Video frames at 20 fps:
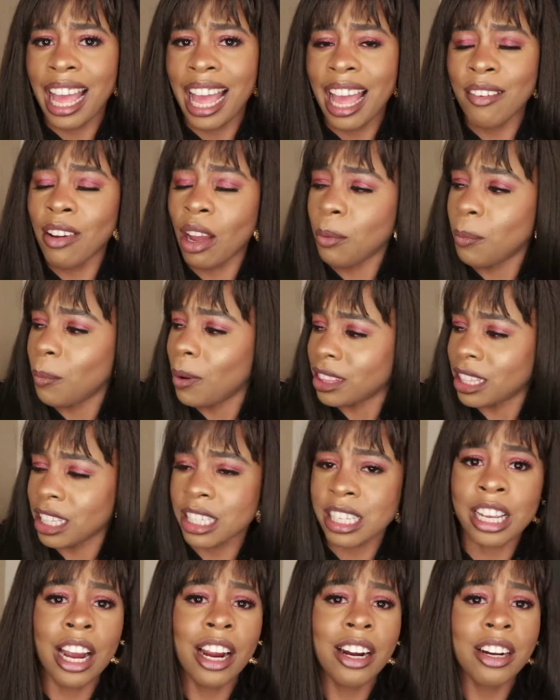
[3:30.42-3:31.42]
If I want the
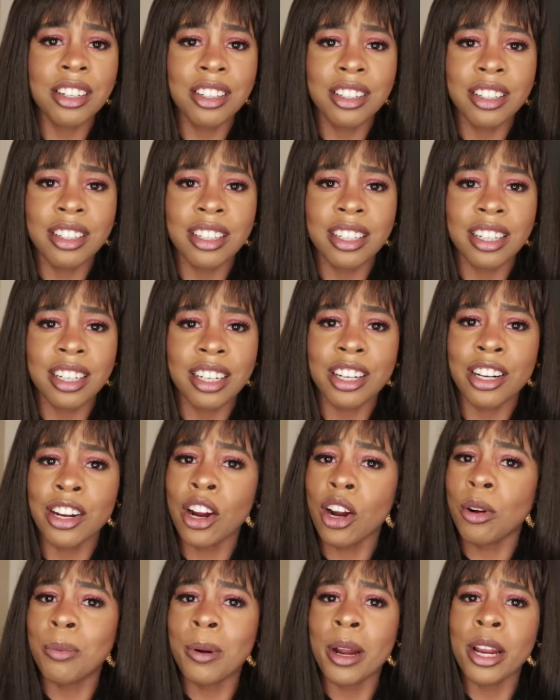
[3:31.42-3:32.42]
skirt,
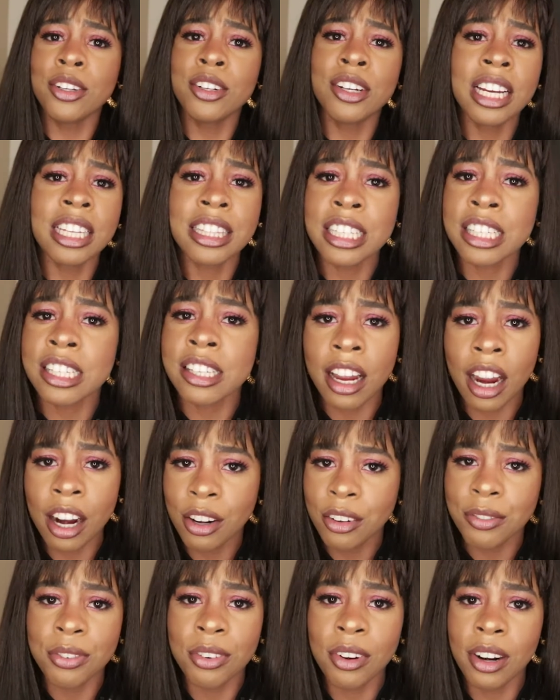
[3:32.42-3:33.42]
girl, where you get the
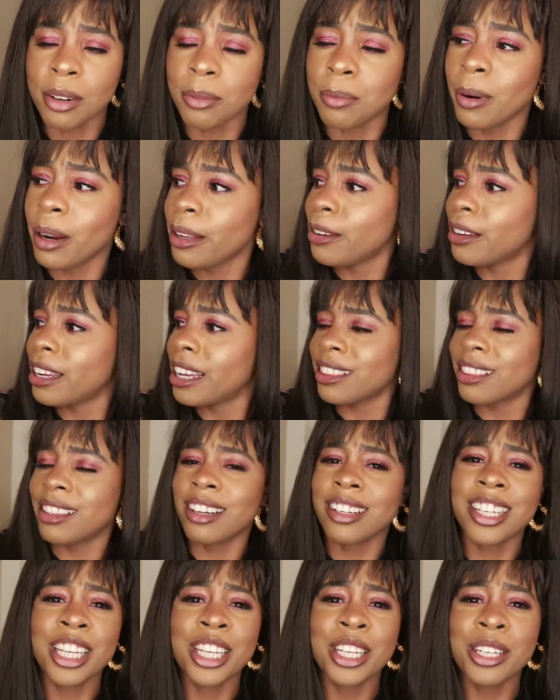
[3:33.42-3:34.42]
skirt from? Where you get
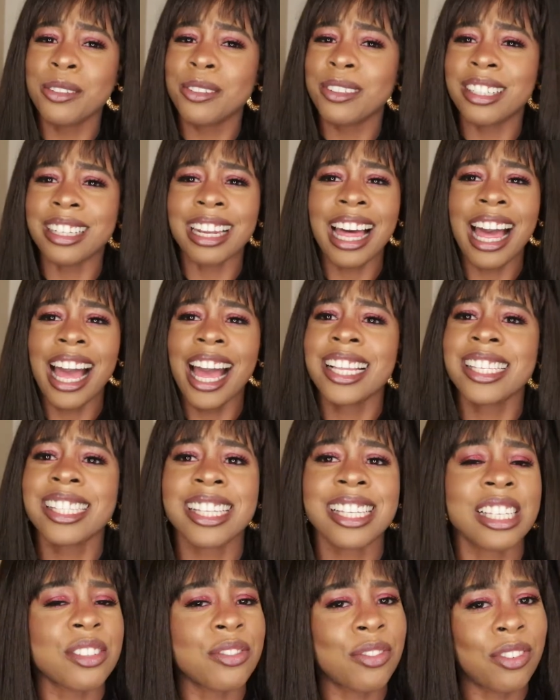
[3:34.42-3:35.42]
the cute
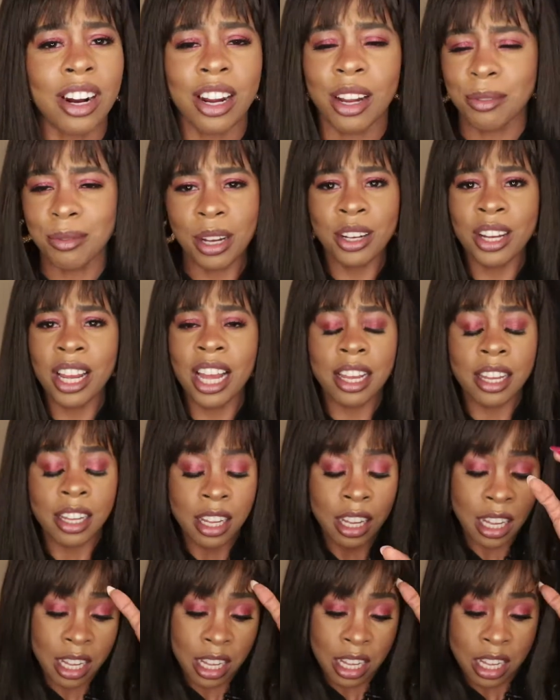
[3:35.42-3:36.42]
glasses from? Okay?
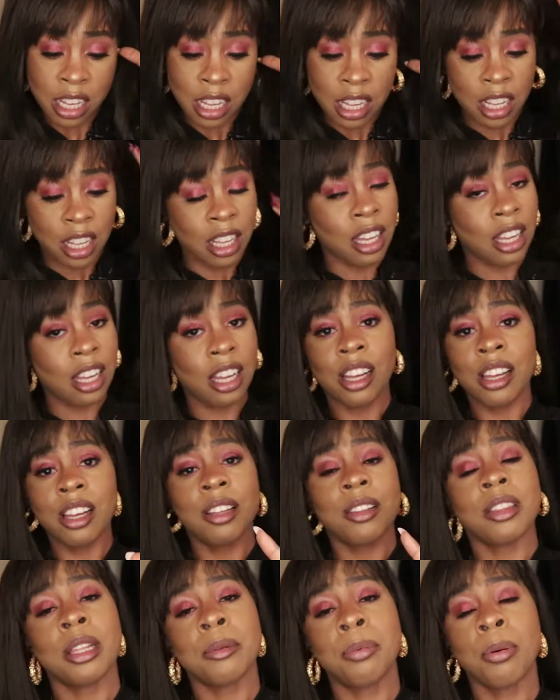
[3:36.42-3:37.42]

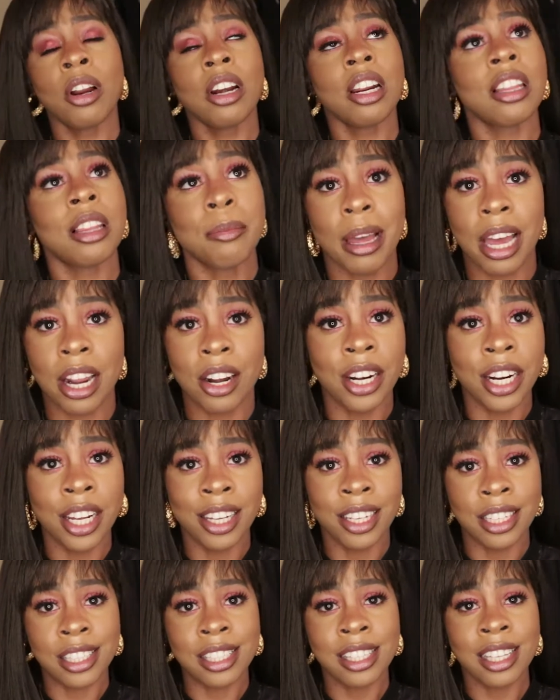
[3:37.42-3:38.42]
The point of the matter
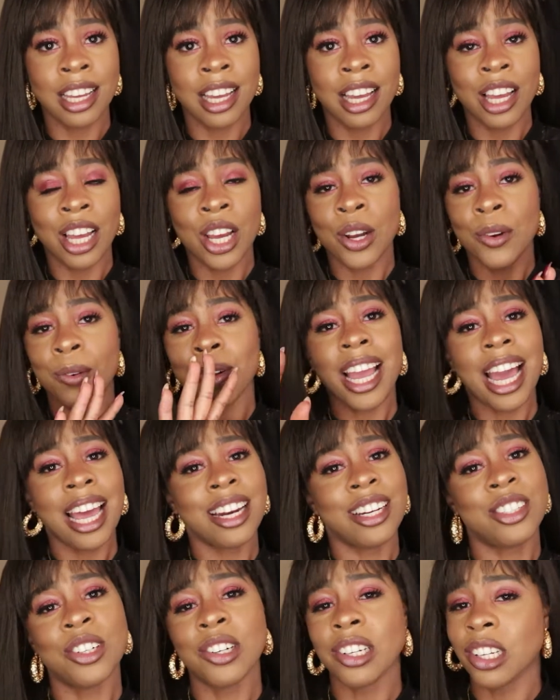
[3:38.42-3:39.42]
is, we got
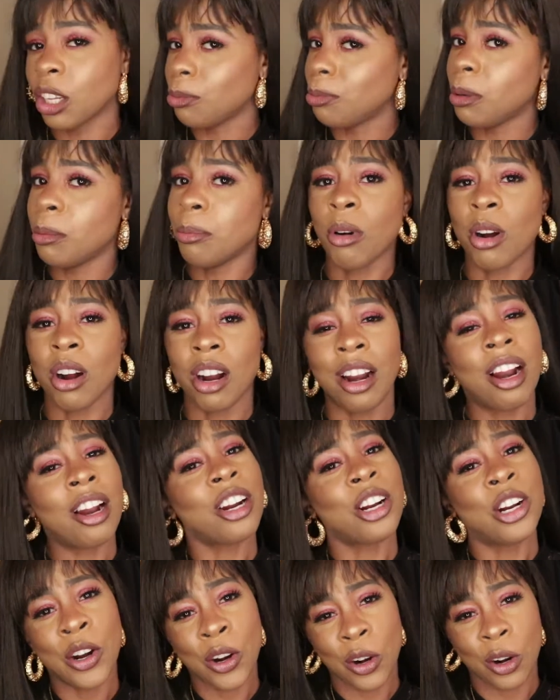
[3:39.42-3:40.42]
to do a little bit more
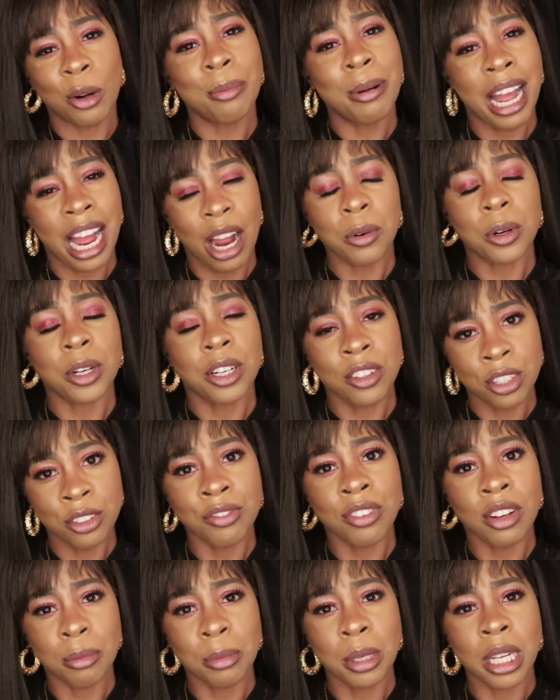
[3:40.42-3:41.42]
girl power. You
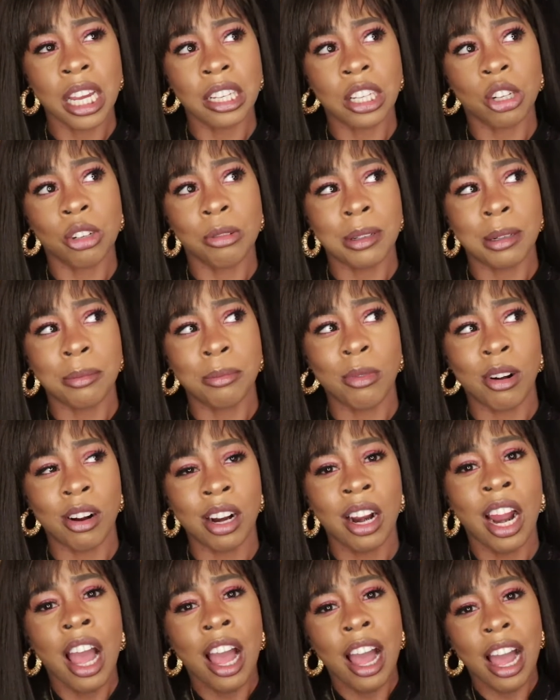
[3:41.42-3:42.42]
feel me? A little bit
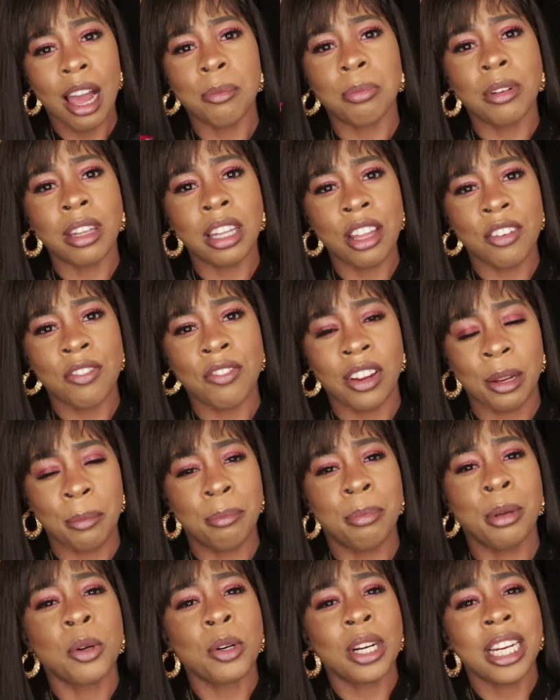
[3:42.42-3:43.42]
more
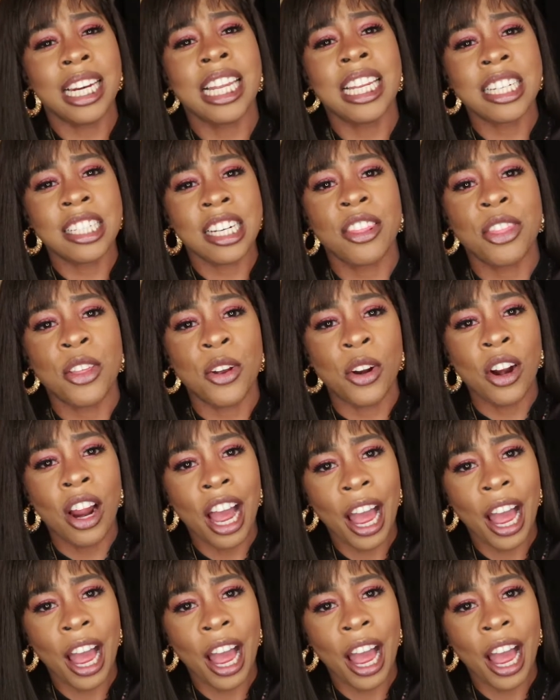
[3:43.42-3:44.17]
uplifting, building each other